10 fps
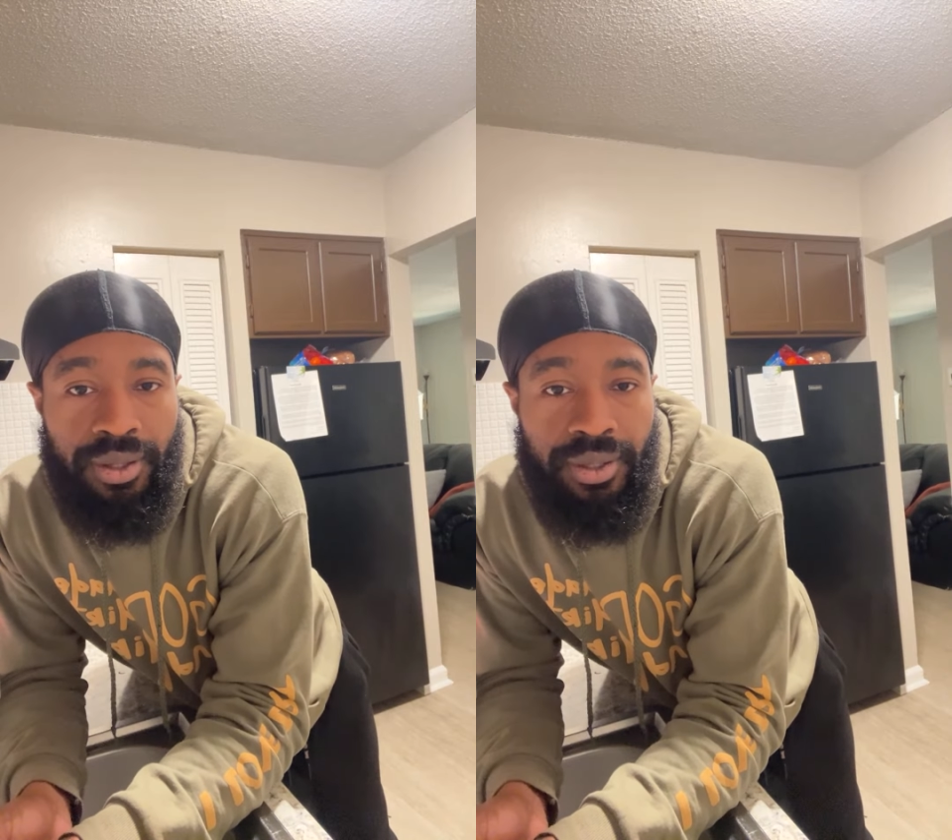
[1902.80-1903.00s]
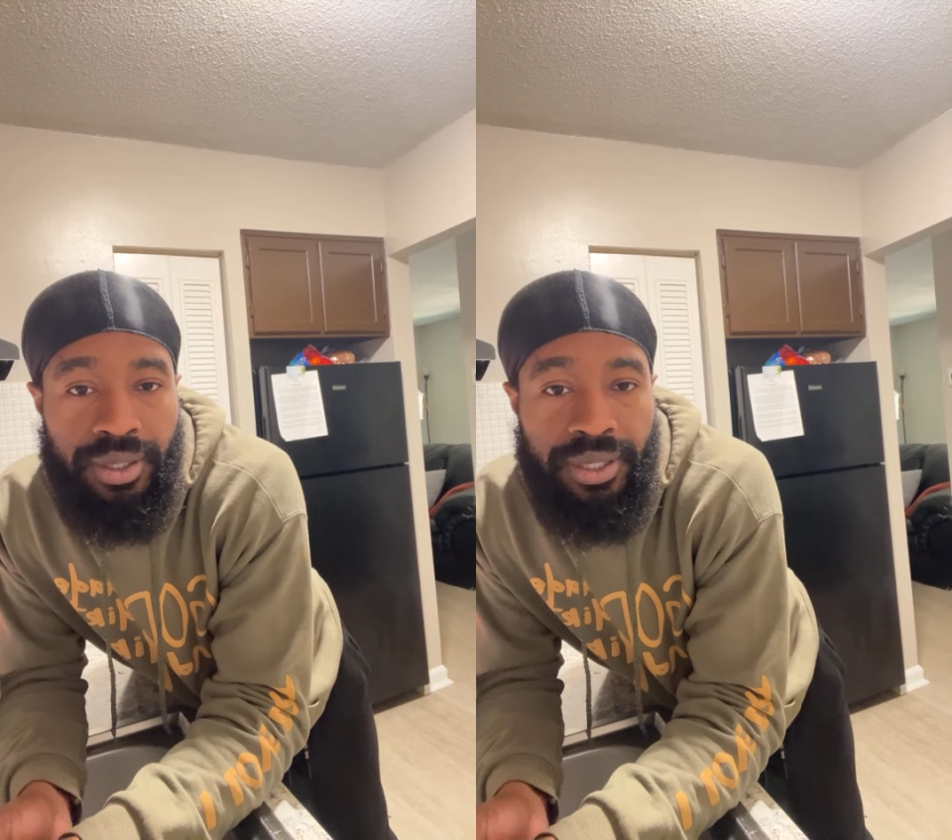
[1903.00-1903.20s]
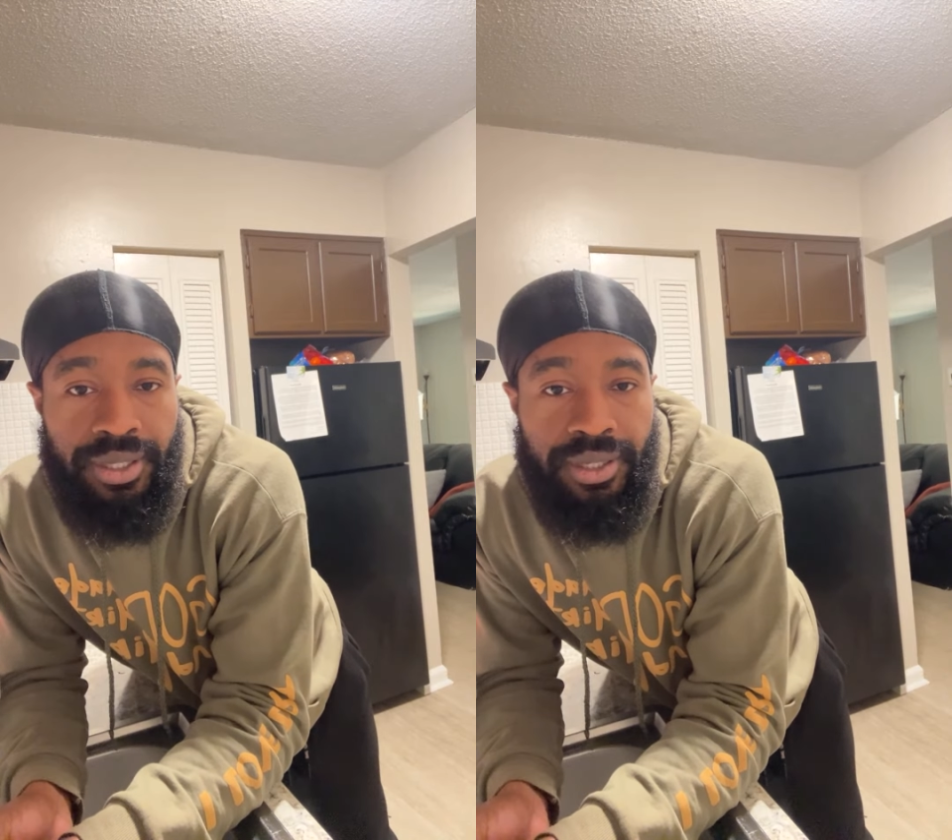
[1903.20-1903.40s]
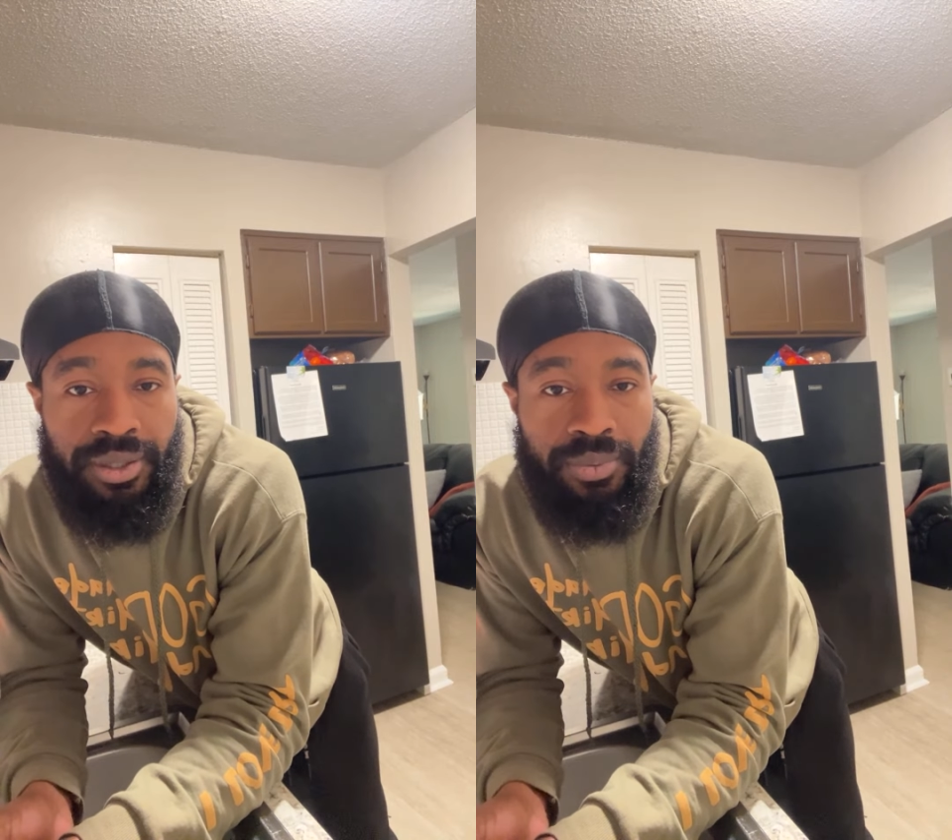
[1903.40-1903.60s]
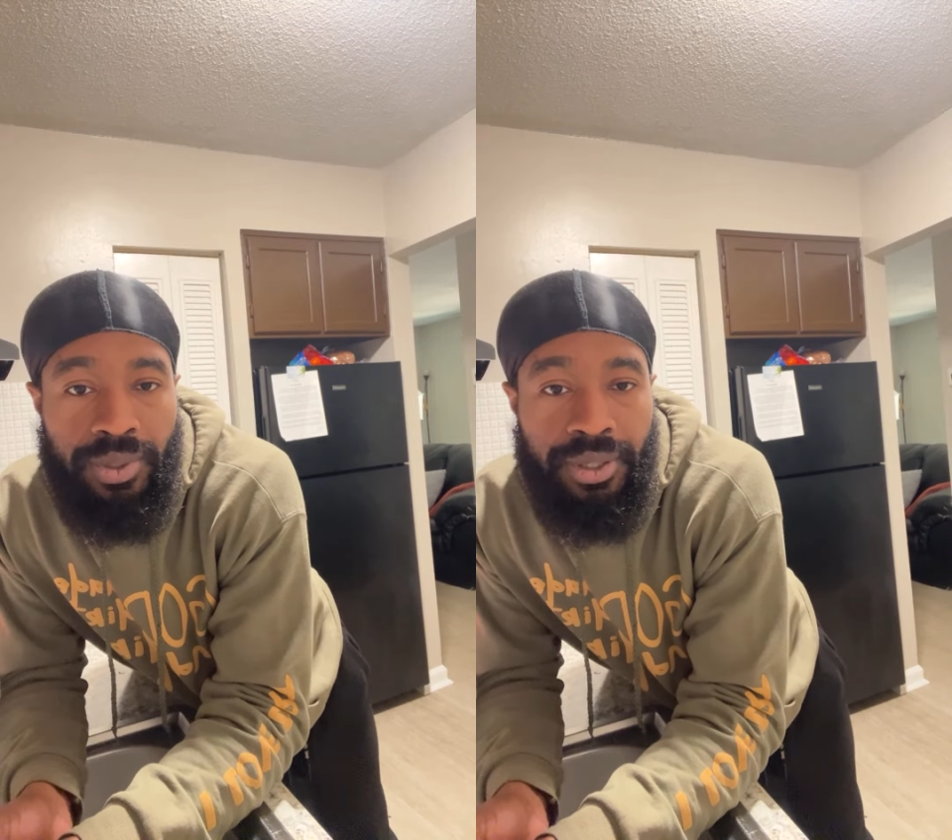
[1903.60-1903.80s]

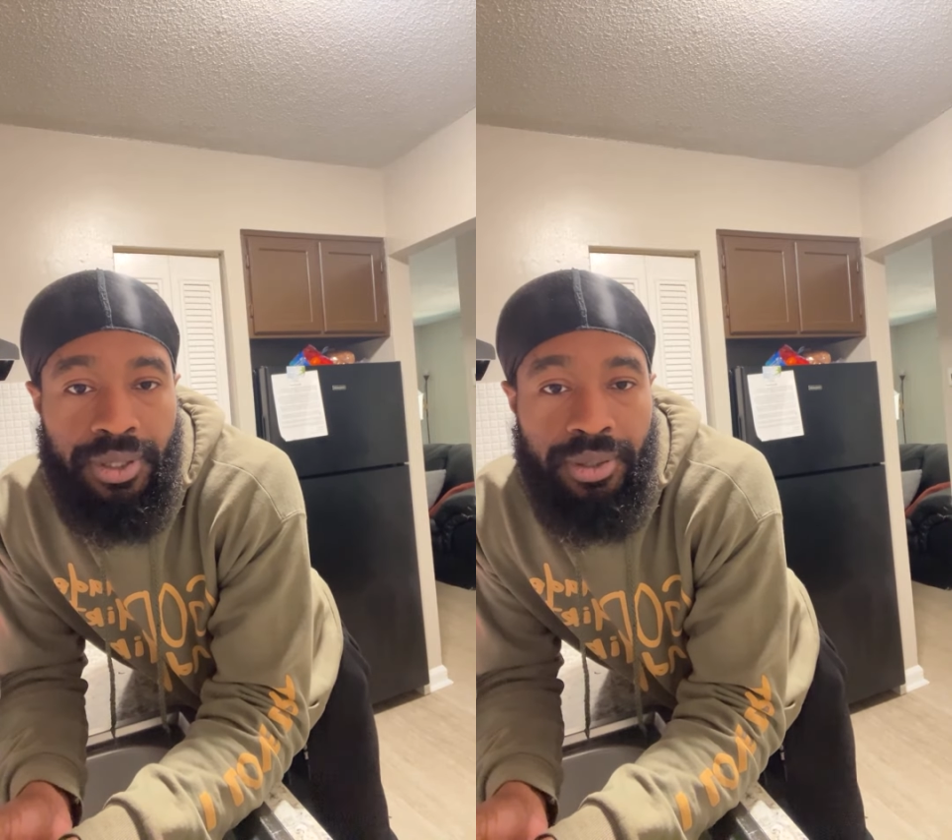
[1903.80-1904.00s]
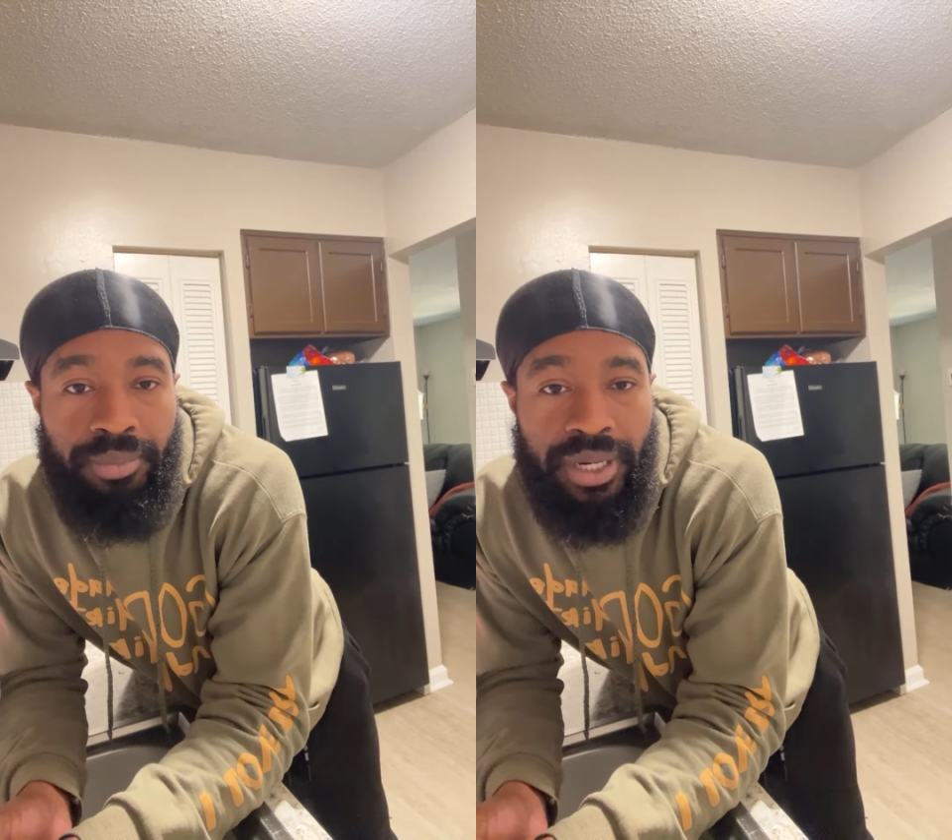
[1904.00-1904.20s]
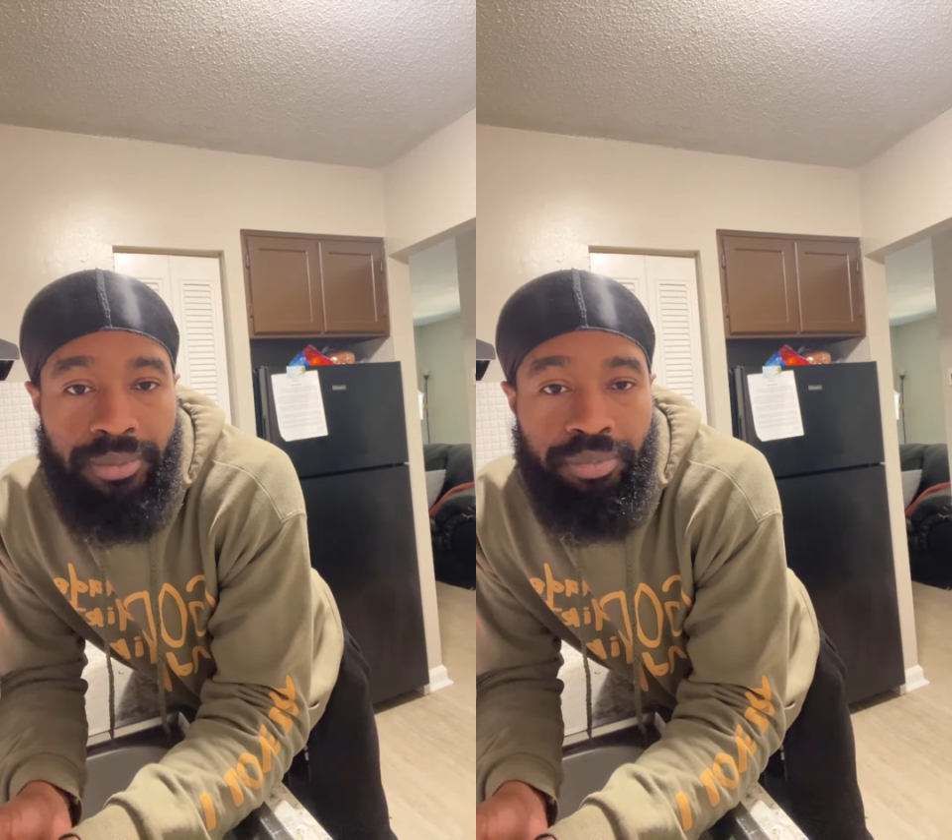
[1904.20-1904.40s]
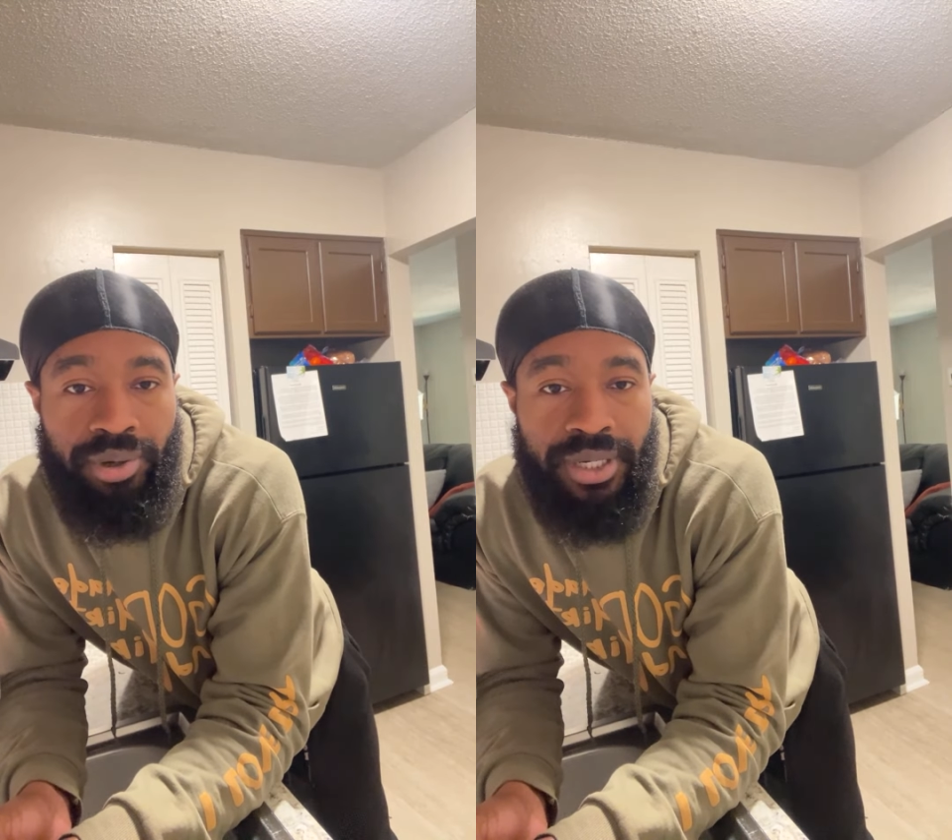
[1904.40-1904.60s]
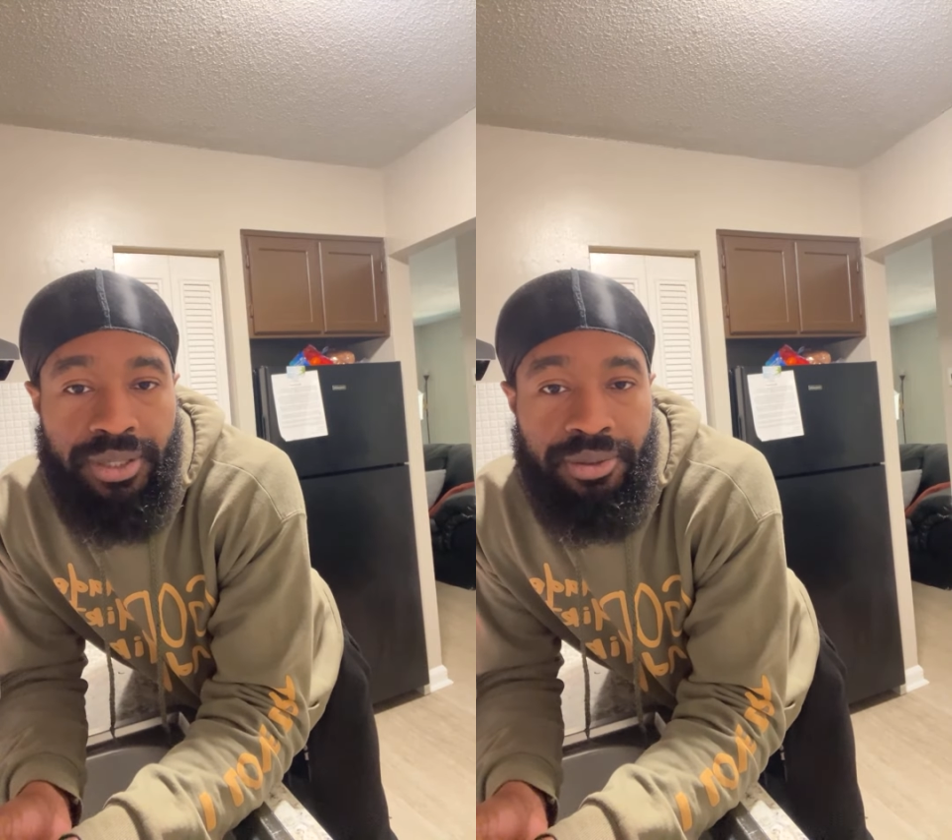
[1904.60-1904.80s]
And what up, my
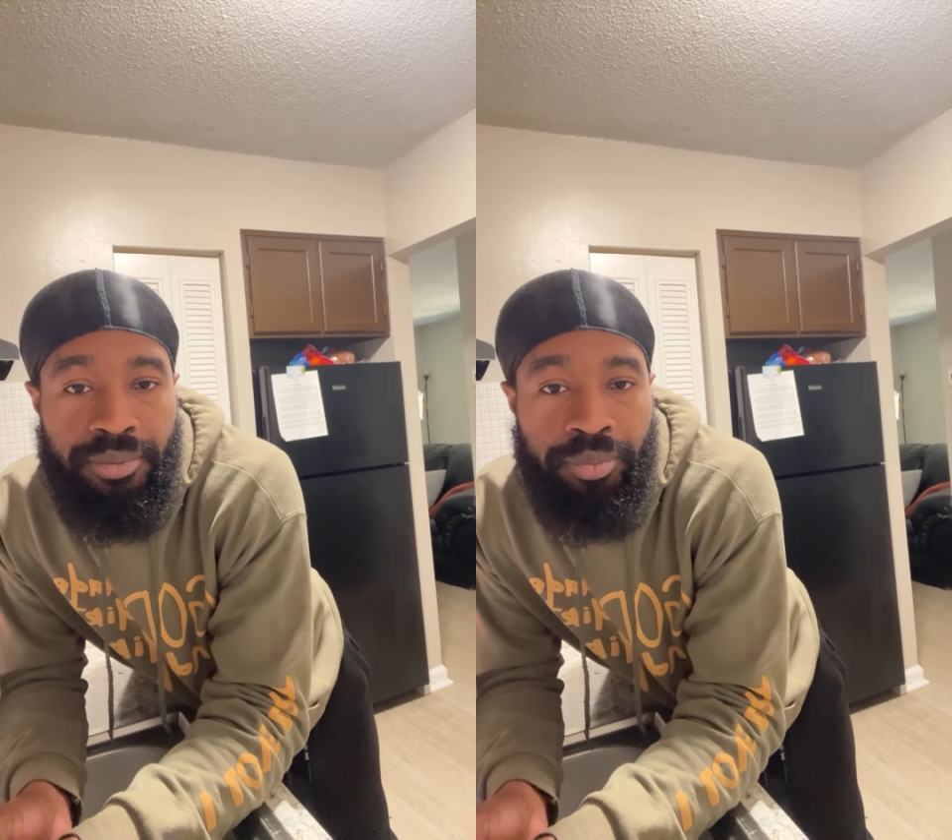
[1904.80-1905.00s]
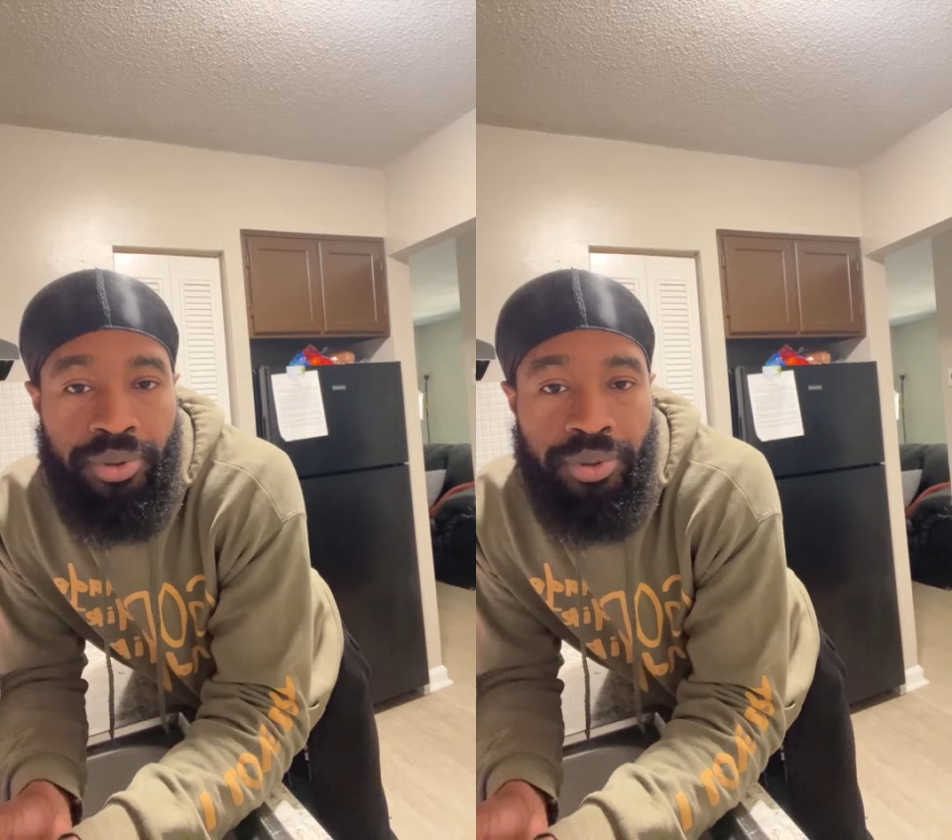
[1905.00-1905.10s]
brown